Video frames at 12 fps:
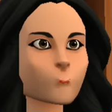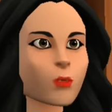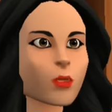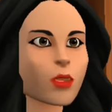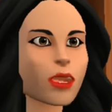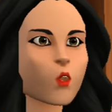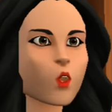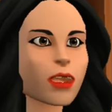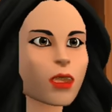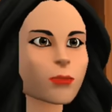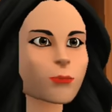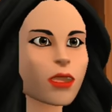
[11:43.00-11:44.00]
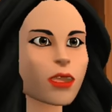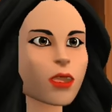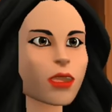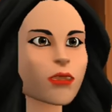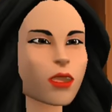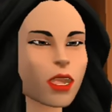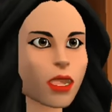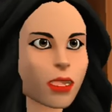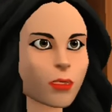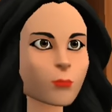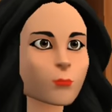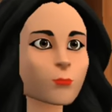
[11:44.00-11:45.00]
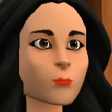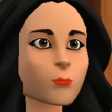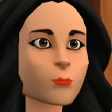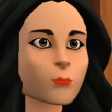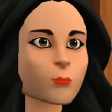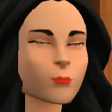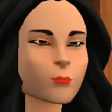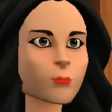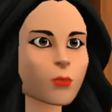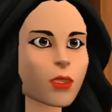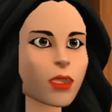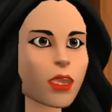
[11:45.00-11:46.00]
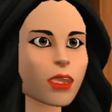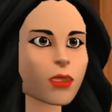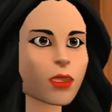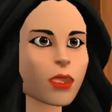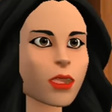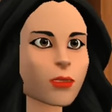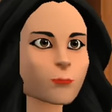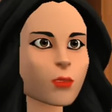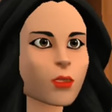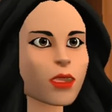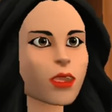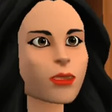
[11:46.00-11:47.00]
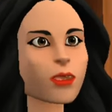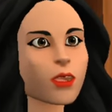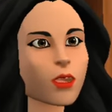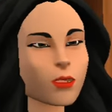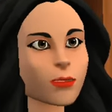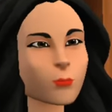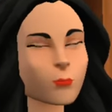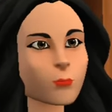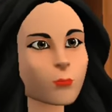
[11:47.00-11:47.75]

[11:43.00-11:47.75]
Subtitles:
Thank you for explaining everything. This does ease my concerns.